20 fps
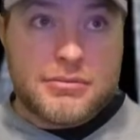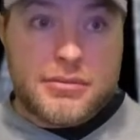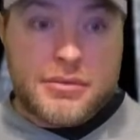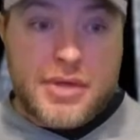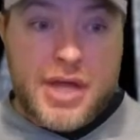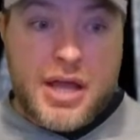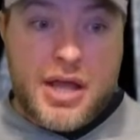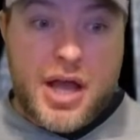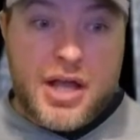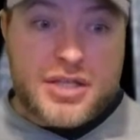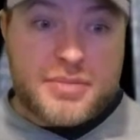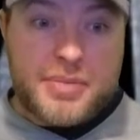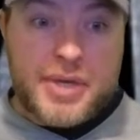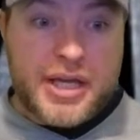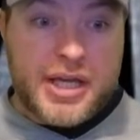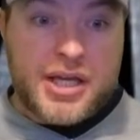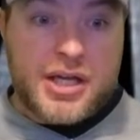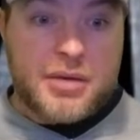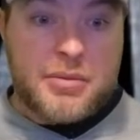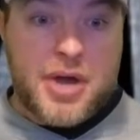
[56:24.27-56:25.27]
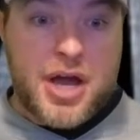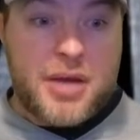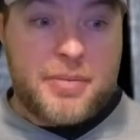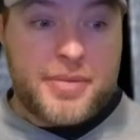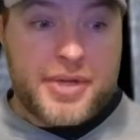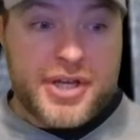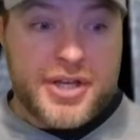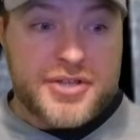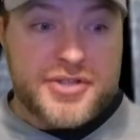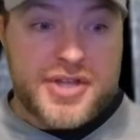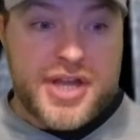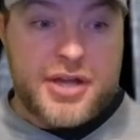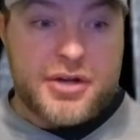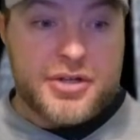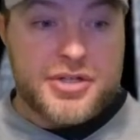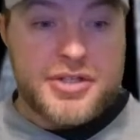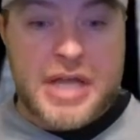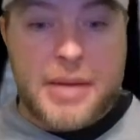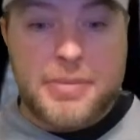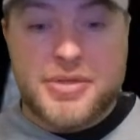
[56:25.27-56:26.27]
us picking him up because the
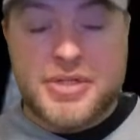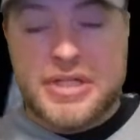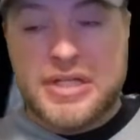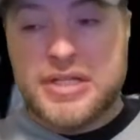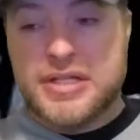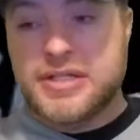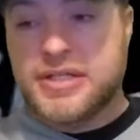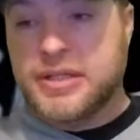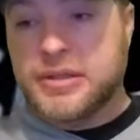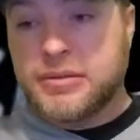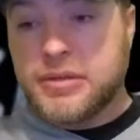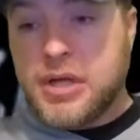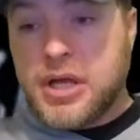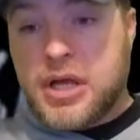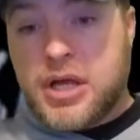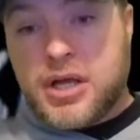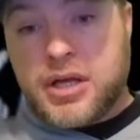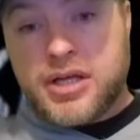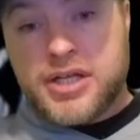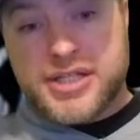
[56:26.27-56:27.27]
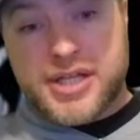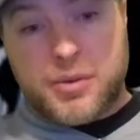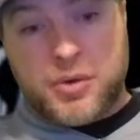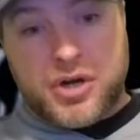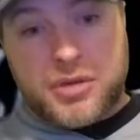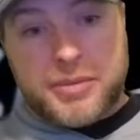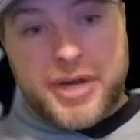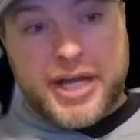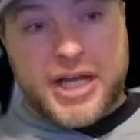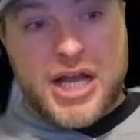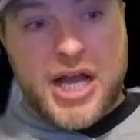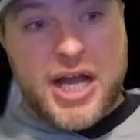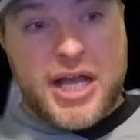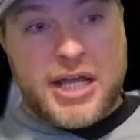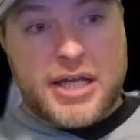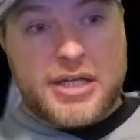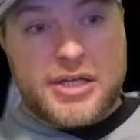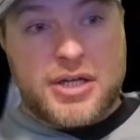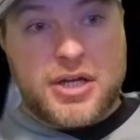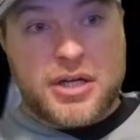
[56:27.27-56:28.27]
interceptions and because I wanted my guy
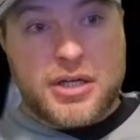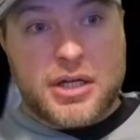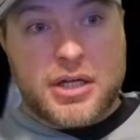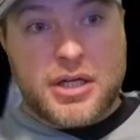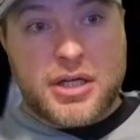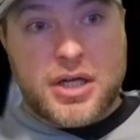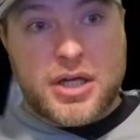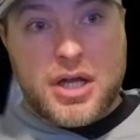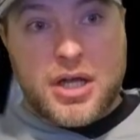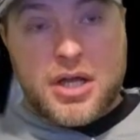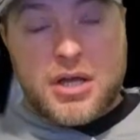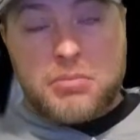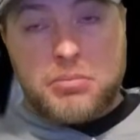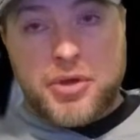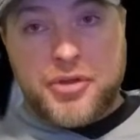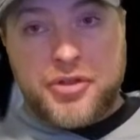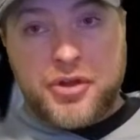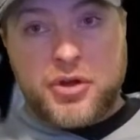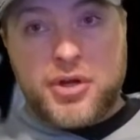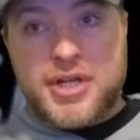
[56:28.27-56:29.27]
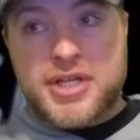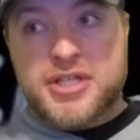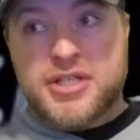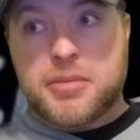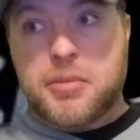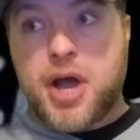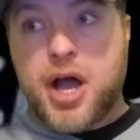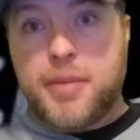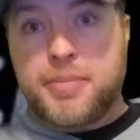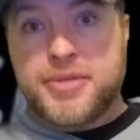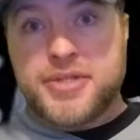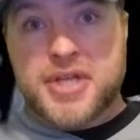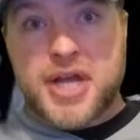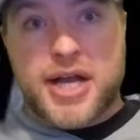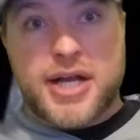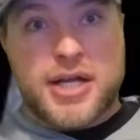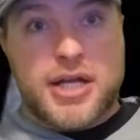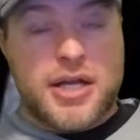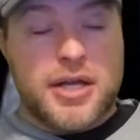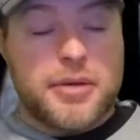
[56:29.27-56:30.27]
Hendon Hooker. But there is some upside
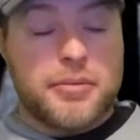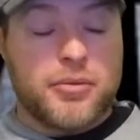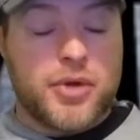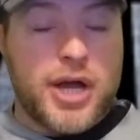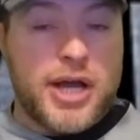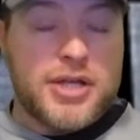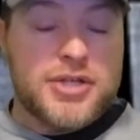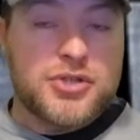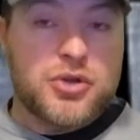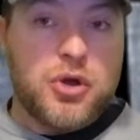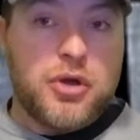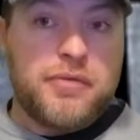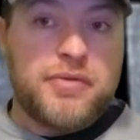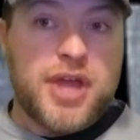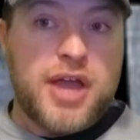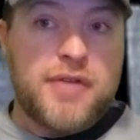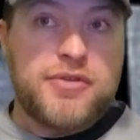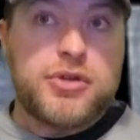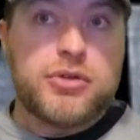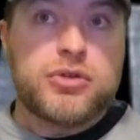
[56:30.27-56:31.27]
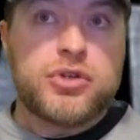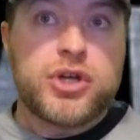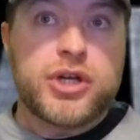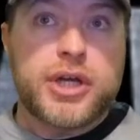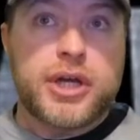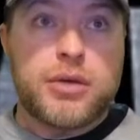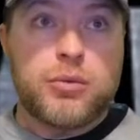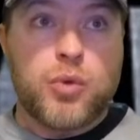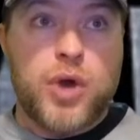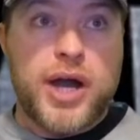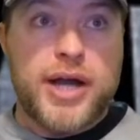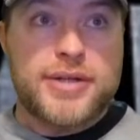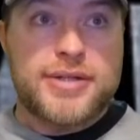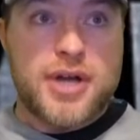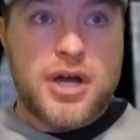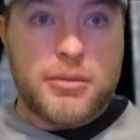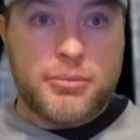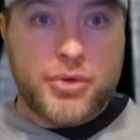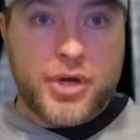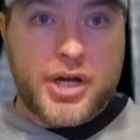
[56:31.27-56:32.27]
to him, right? So if you look at why
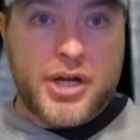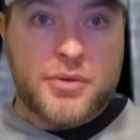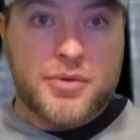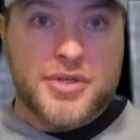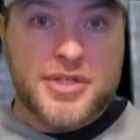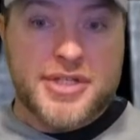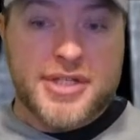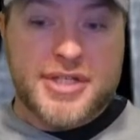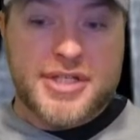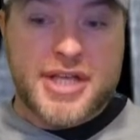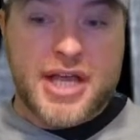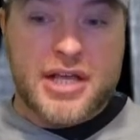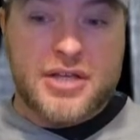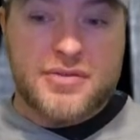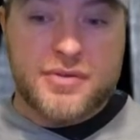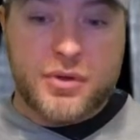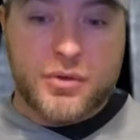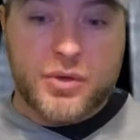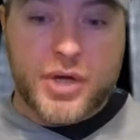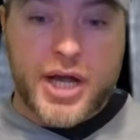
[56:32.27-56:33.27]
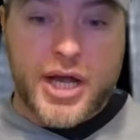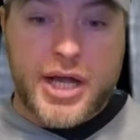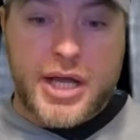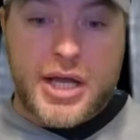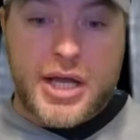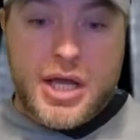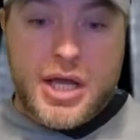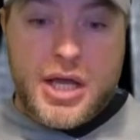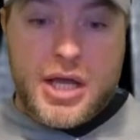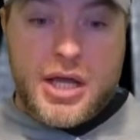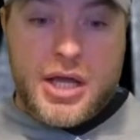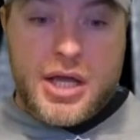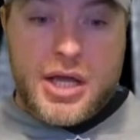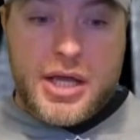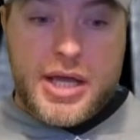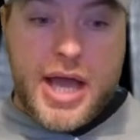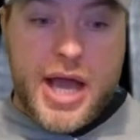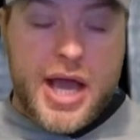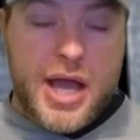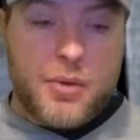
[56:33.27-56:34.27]
Tom Brady was successful, right?
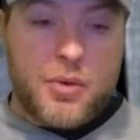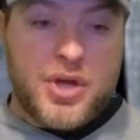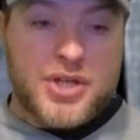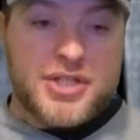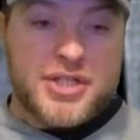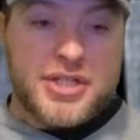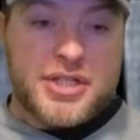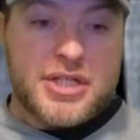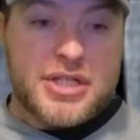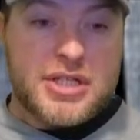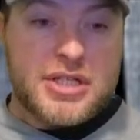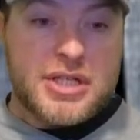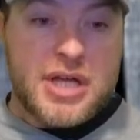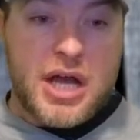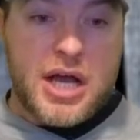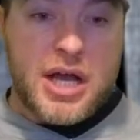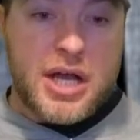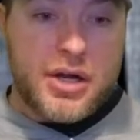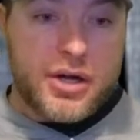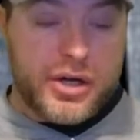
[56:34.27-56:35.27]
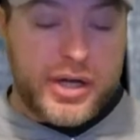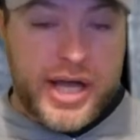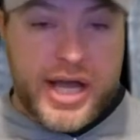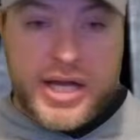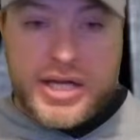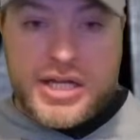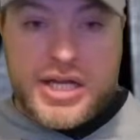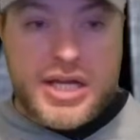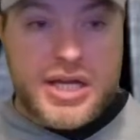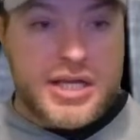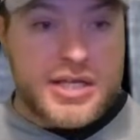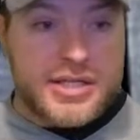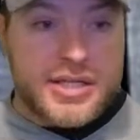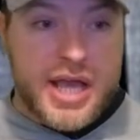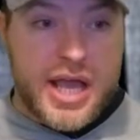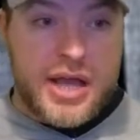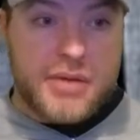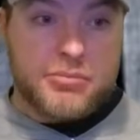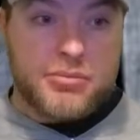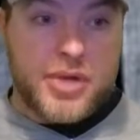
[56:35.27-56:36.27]
Yeah, it wasn't just Hernandez
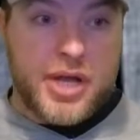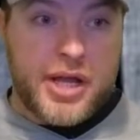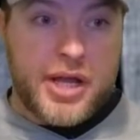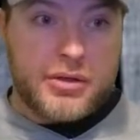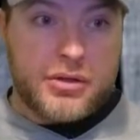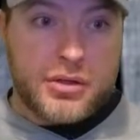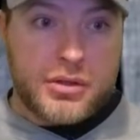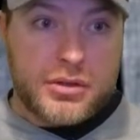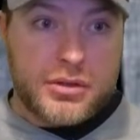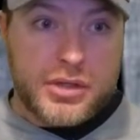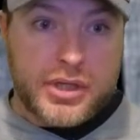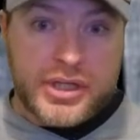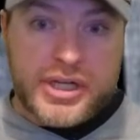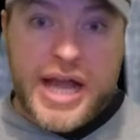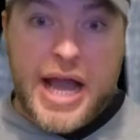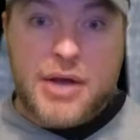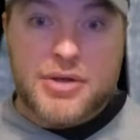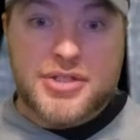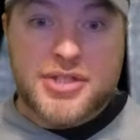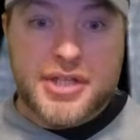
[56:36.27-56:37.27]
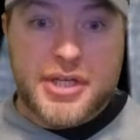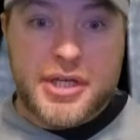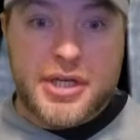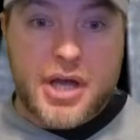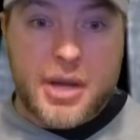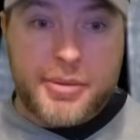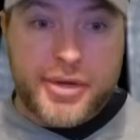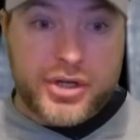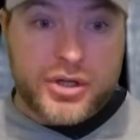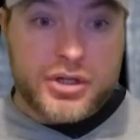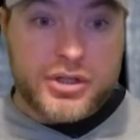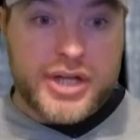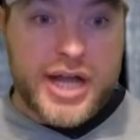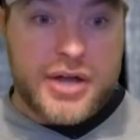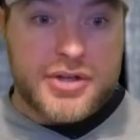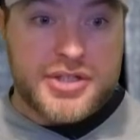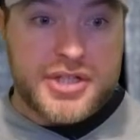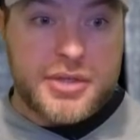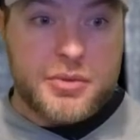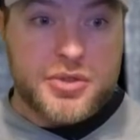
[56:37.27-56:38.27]
and Gronkowski. I mean,
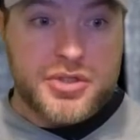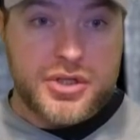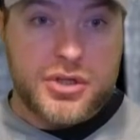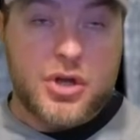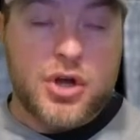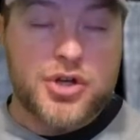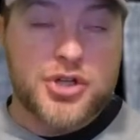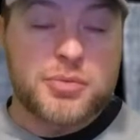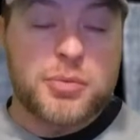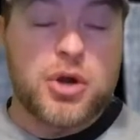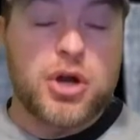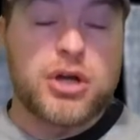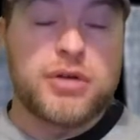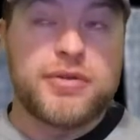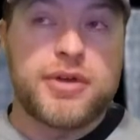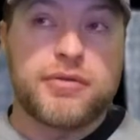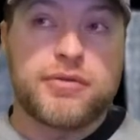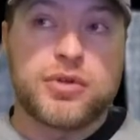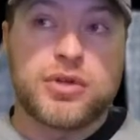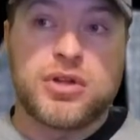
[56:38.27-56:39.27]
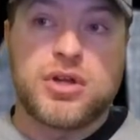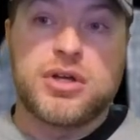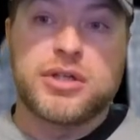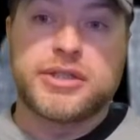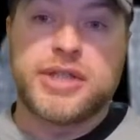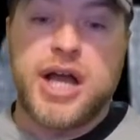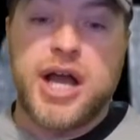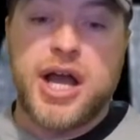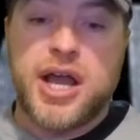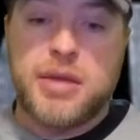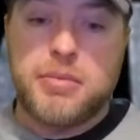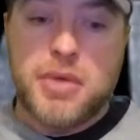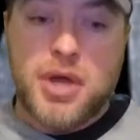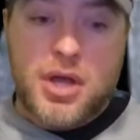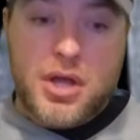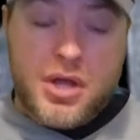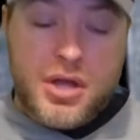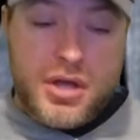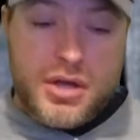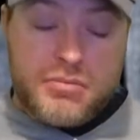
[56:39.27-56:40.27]
Gronkowski was a large part of it for a long time,
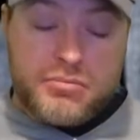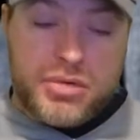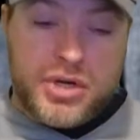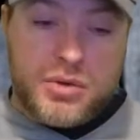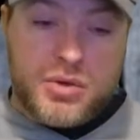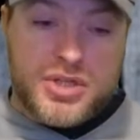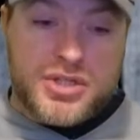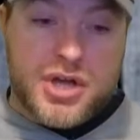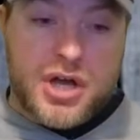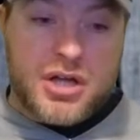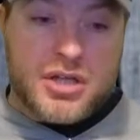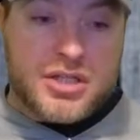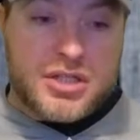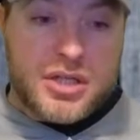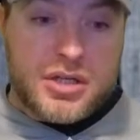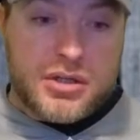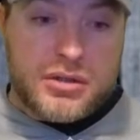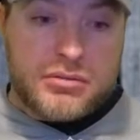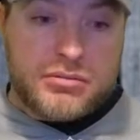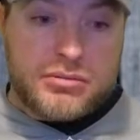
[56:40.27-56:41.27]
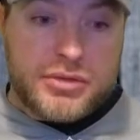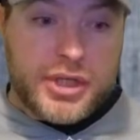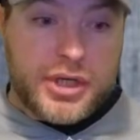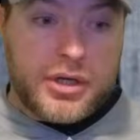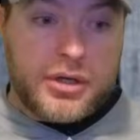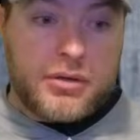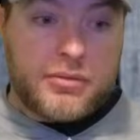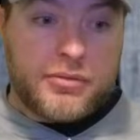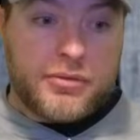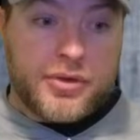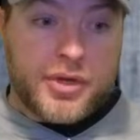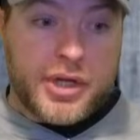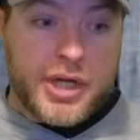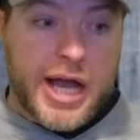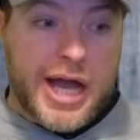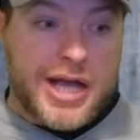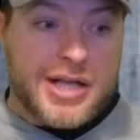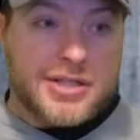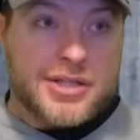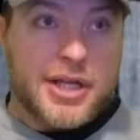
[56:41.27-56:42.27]
but it was also, the
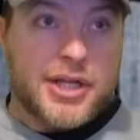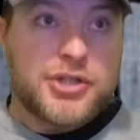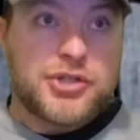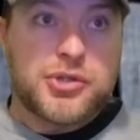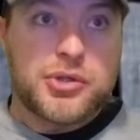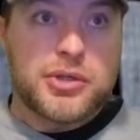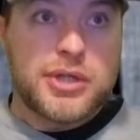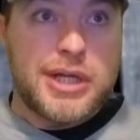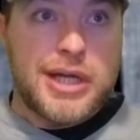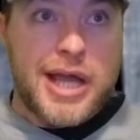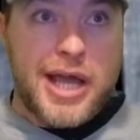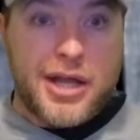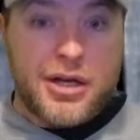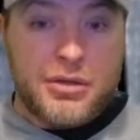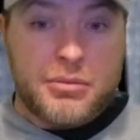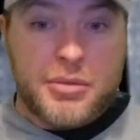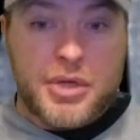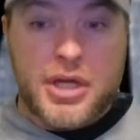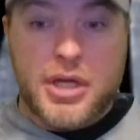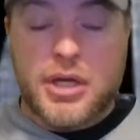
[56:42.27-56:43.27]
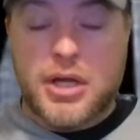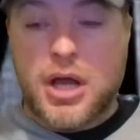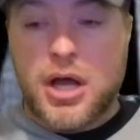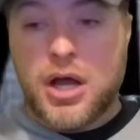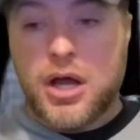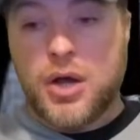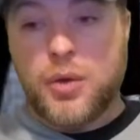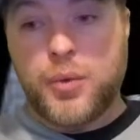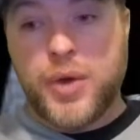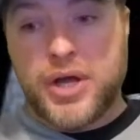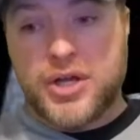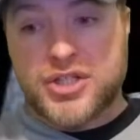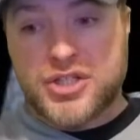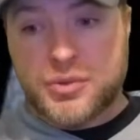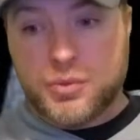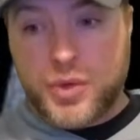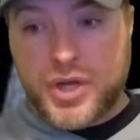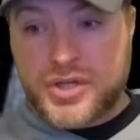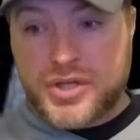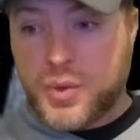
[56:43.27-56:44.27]
guys like Julian Edelman,
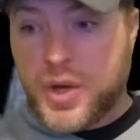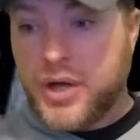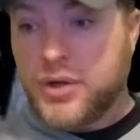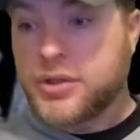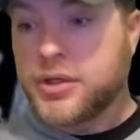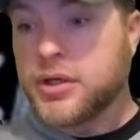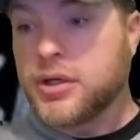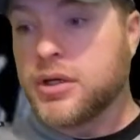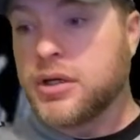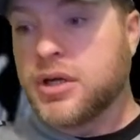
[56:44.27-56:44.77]
Wes Welker,